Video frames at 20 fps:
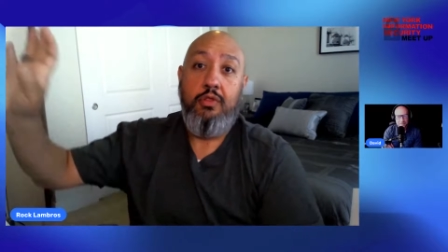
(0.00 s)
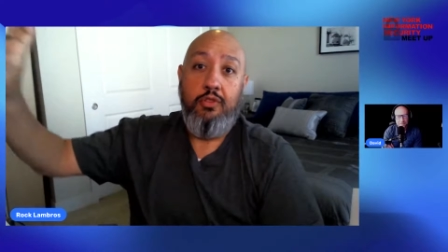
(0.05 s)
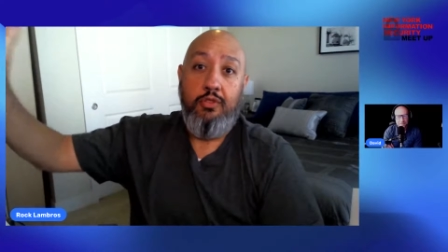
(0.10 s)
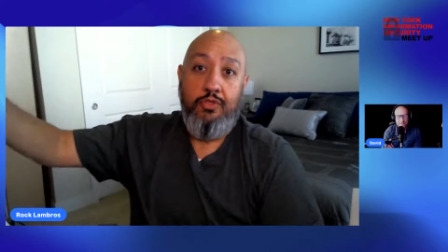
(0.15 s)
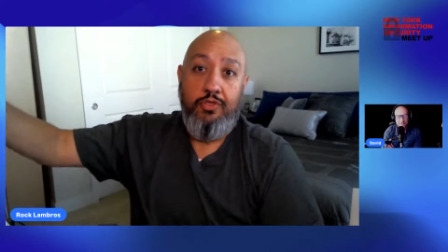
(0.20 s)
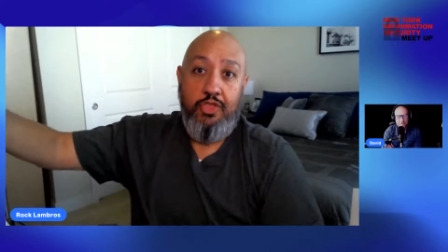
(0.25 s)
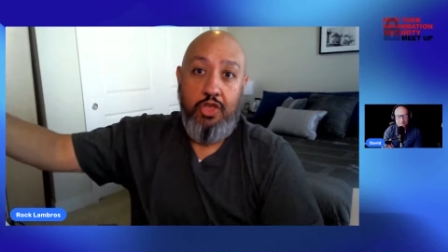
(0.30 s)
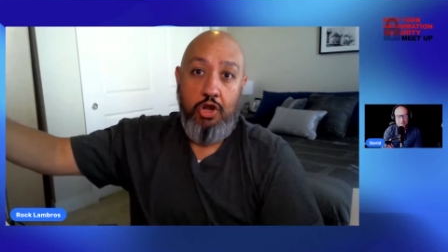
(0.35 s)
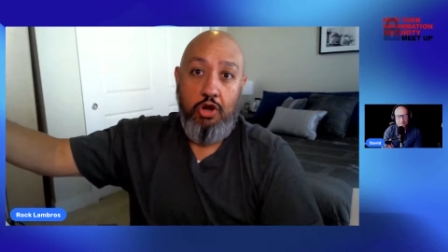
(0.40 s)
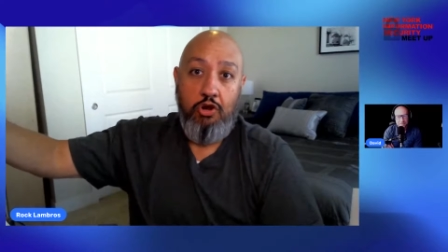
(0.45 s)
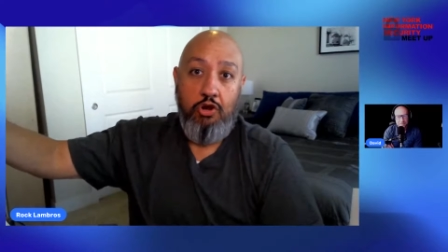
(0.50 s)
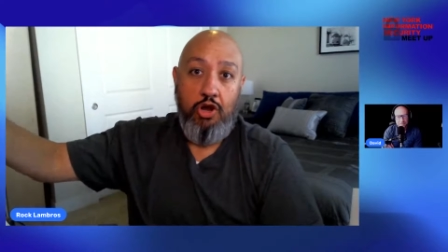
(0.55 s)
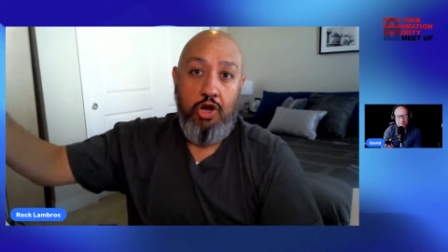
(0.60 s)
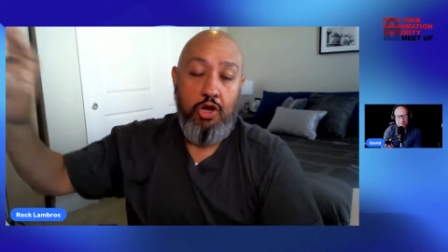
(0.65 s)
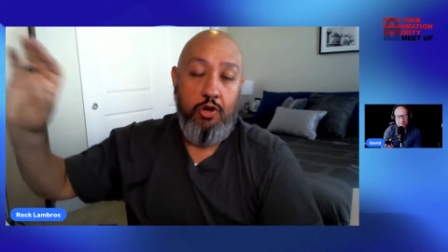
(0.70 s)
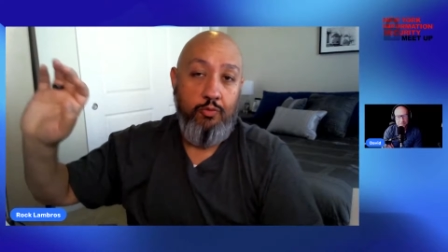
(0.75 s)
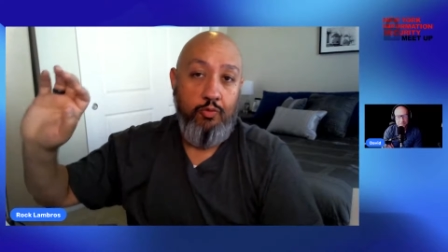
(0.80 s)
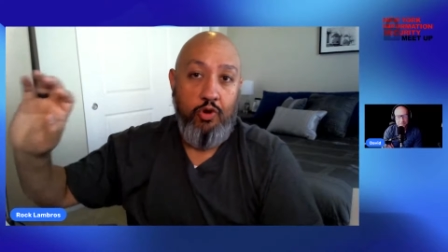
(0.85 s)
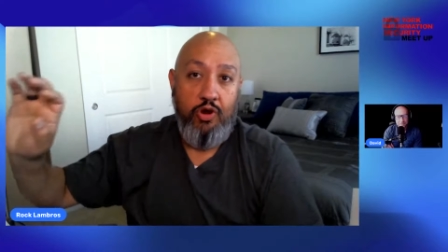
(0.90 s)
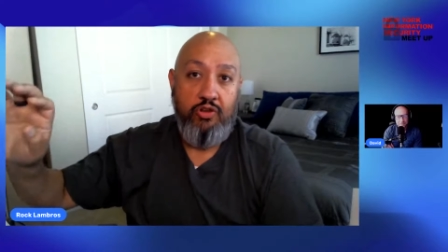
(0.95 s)
their
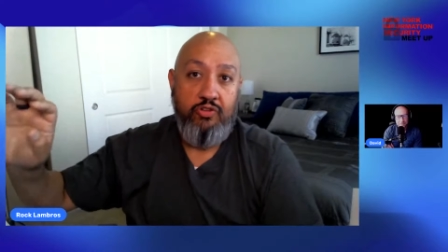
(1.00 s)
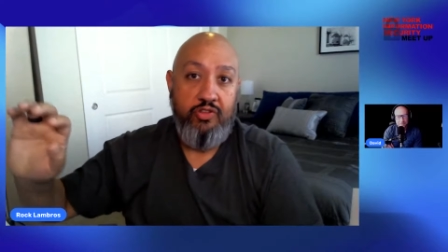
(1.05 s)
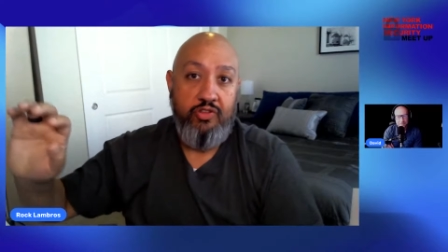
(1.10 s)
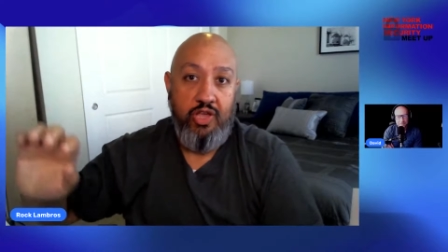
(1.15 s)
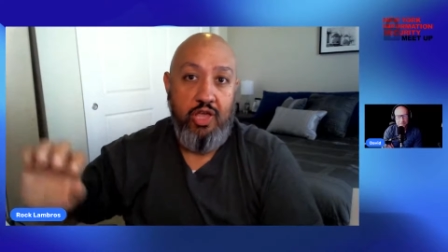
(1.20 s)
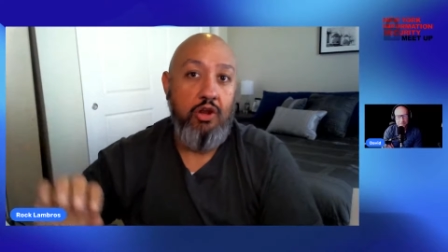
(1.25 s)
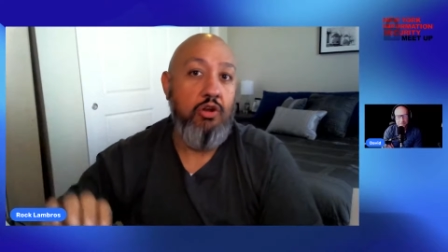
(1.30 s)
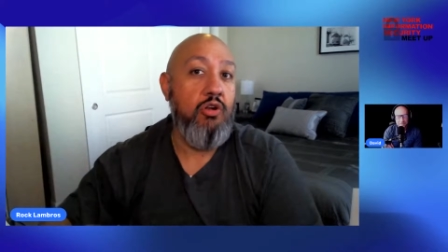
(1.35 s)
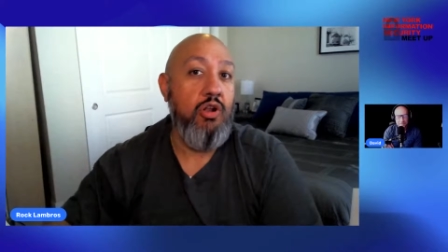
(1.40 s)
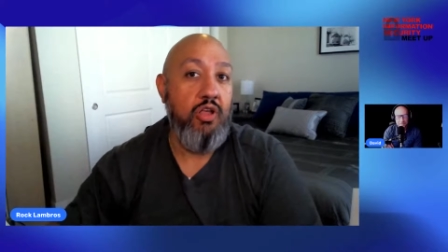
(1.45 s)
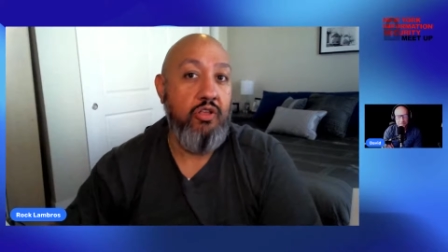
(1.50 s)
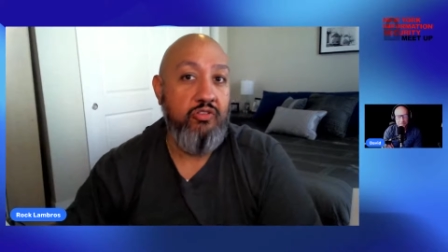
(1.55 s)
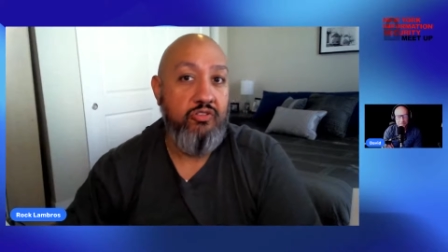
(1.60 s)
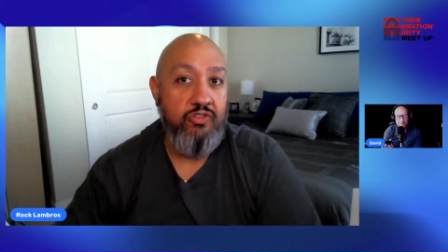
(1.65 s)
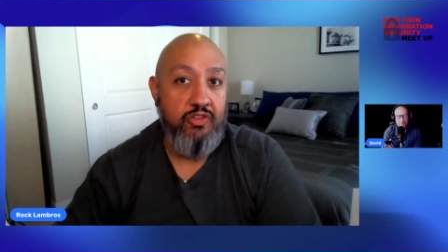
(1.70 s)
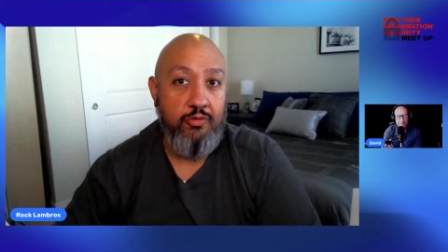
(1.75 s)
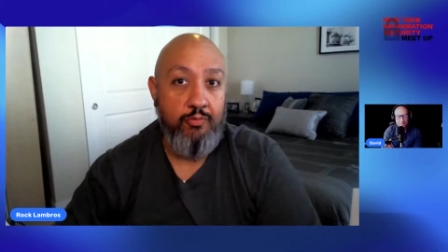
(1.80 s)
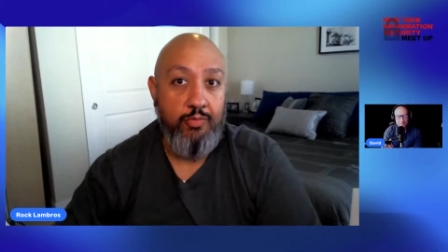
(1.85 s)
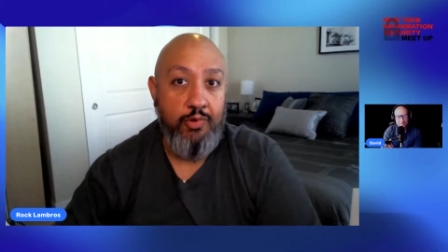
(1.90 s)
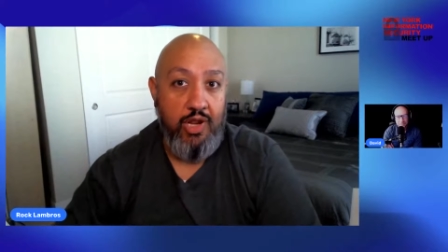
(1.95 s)
enterprise standardized
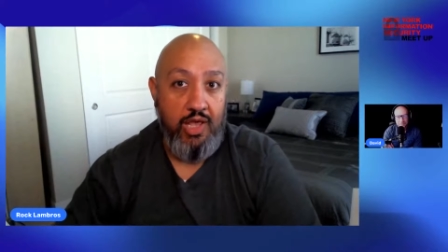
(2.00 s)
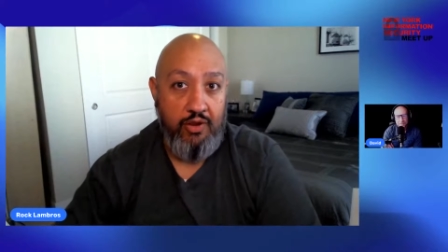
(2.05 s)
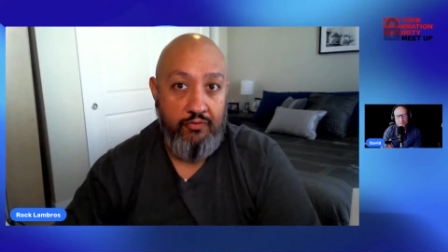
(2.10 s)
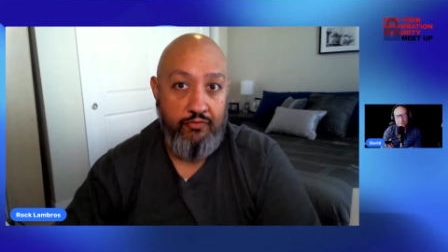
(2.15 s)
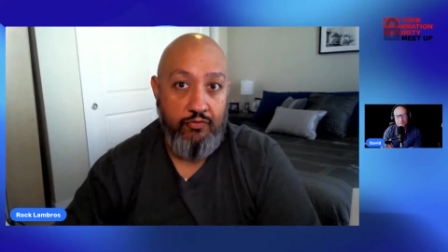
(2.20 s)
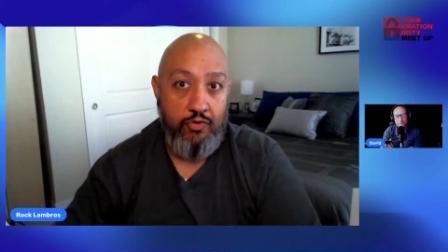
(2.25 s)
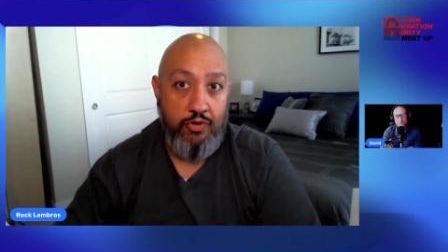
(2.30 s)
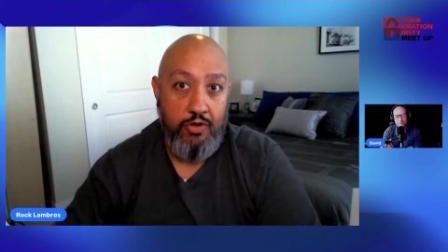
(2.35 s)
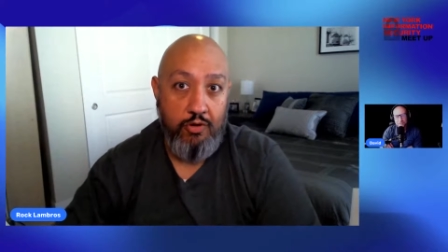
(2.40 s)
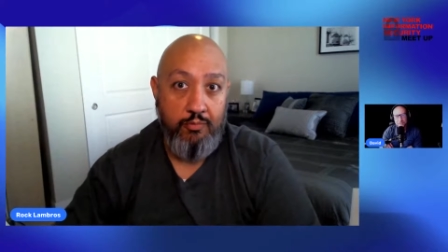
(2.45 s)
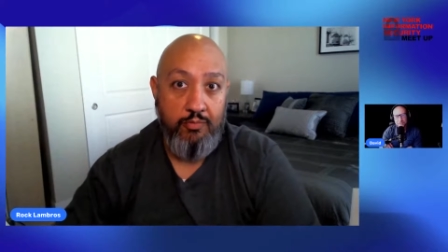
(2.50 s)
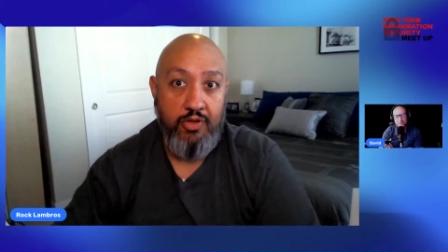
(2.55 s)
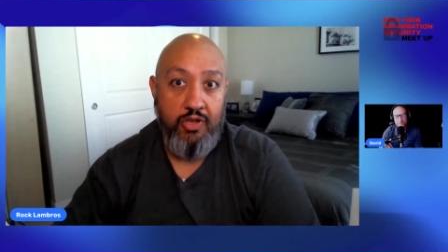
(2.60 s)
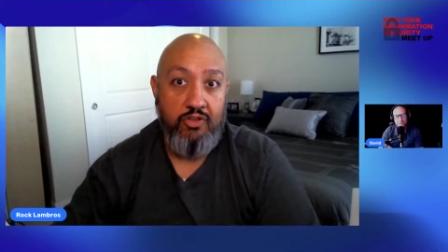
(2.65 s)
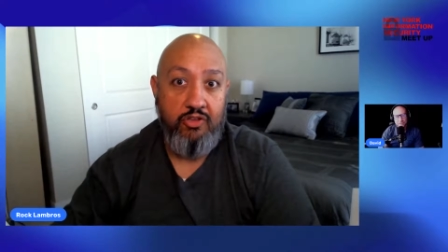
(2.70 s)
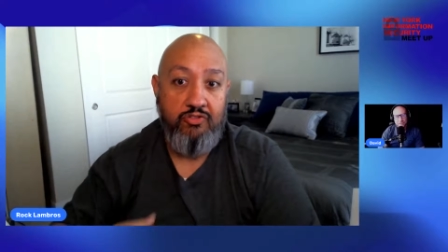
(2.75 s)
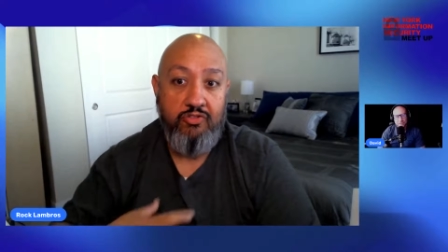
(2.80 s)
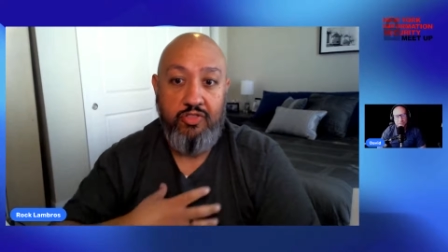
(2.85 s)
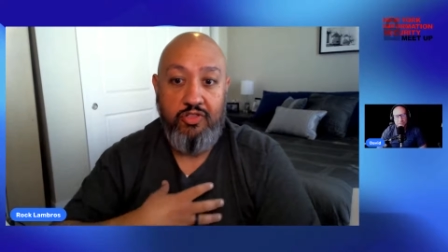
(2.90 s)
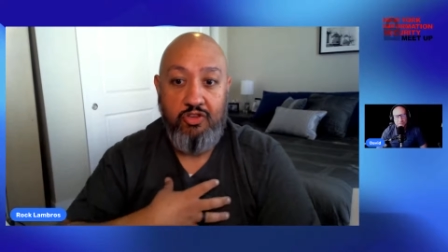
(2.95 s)
SIM platform
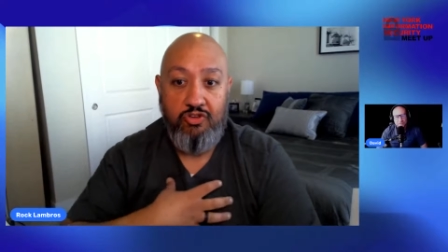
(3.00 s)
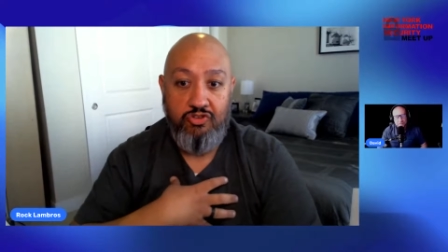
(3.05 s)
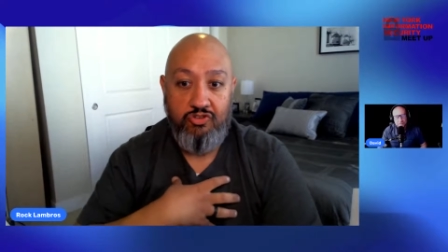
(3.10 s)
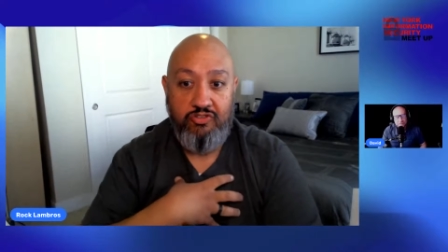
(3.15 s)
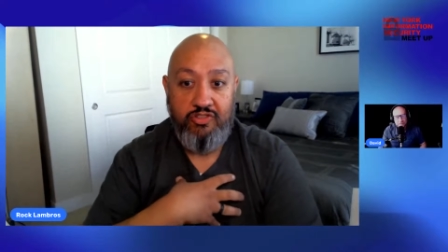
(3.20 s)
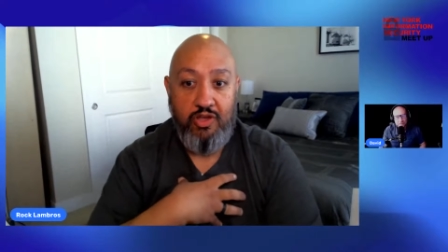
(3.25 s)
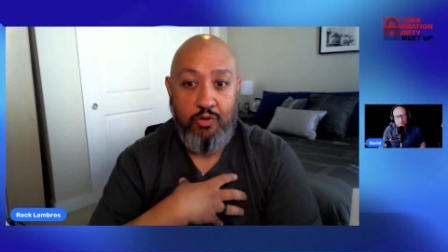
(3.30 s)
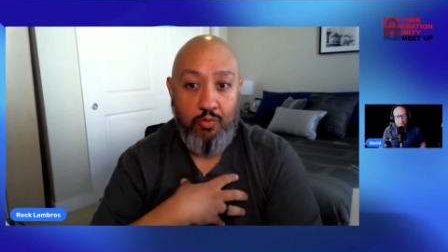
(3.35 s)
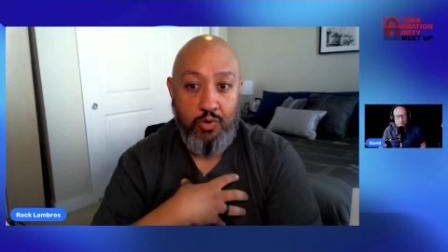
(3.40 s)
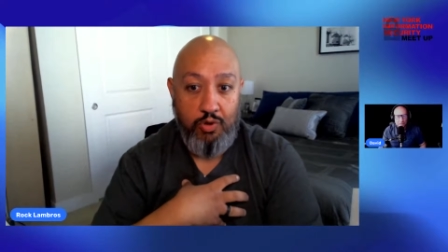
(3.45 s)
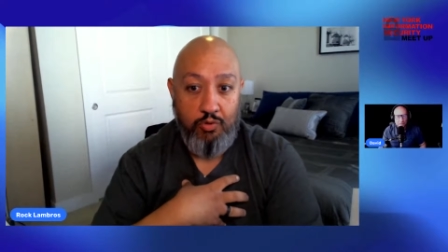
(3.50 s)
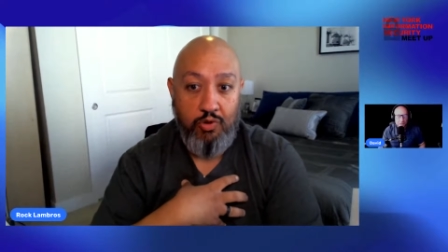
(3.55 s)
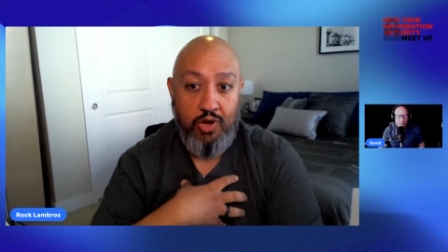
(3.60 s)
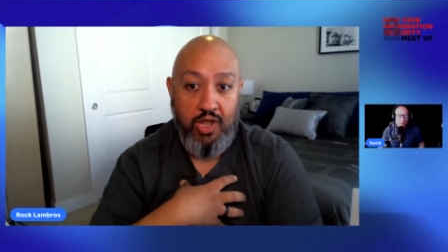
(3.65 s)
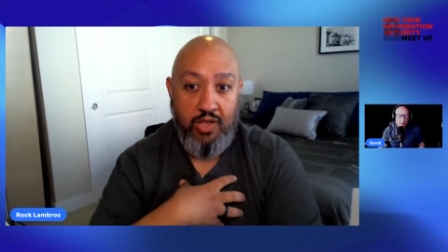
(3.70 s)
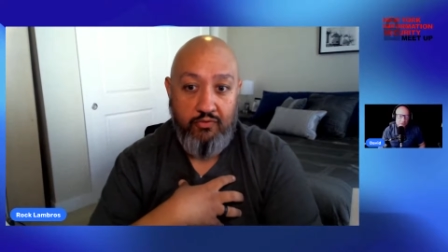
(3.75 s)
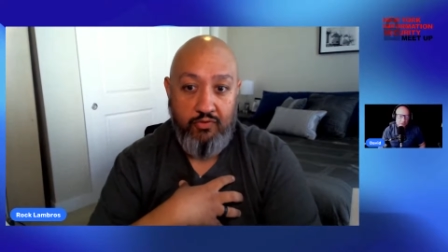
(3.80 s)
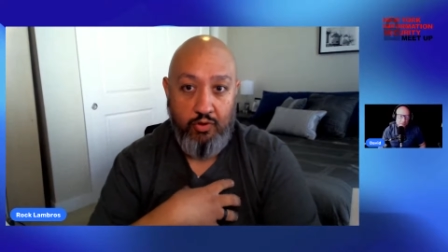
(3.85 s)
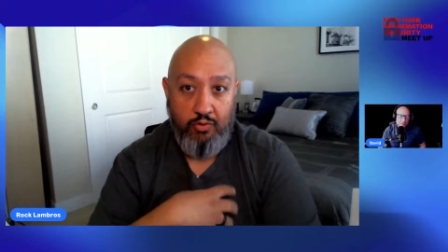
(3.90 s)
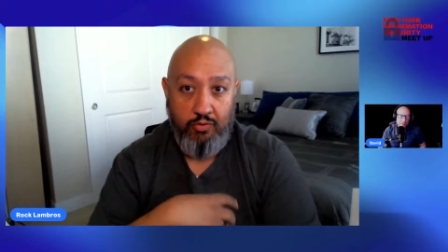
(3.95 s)
because of the issues that we were
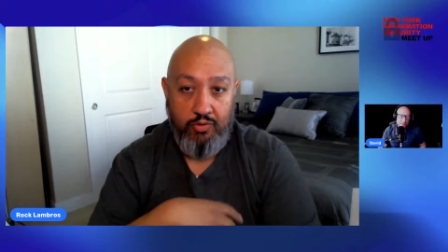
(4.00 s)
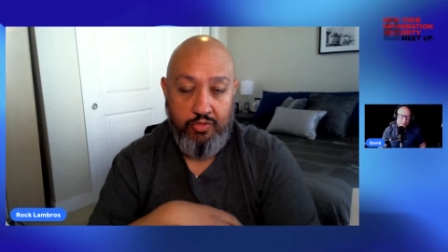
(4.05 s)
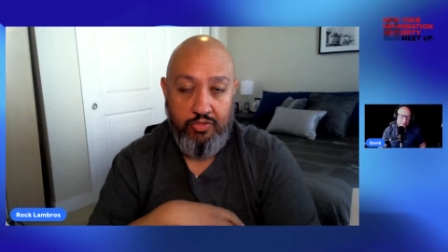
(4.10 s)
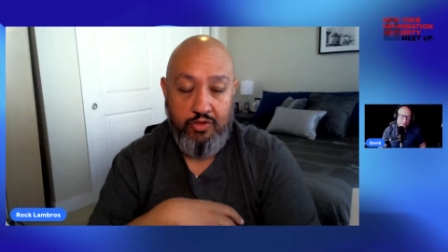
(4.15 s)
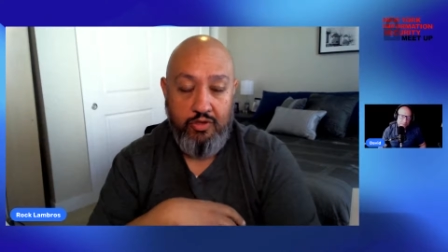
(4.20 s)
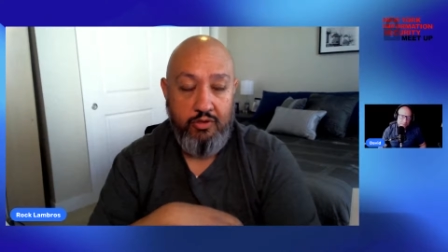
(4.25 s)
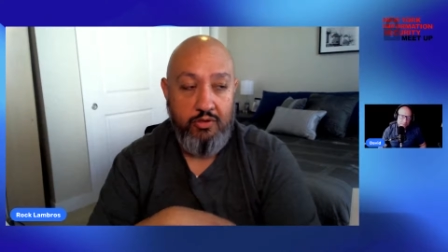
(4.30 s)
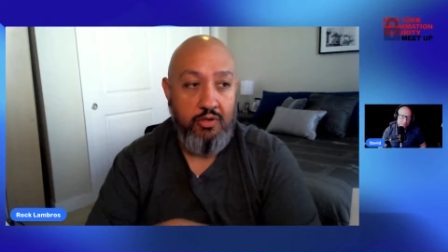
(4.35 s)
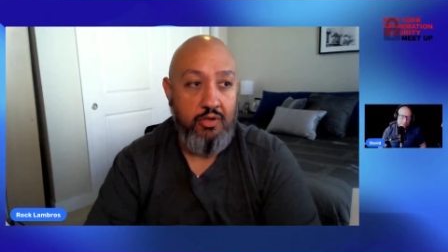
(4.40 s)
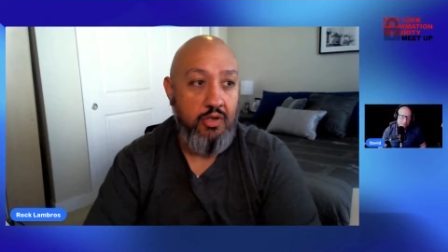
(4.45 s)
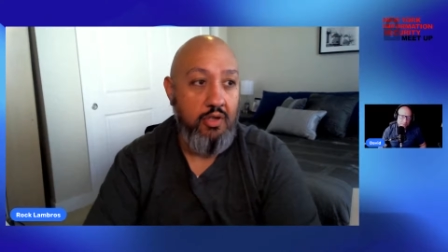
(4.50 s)
having with it.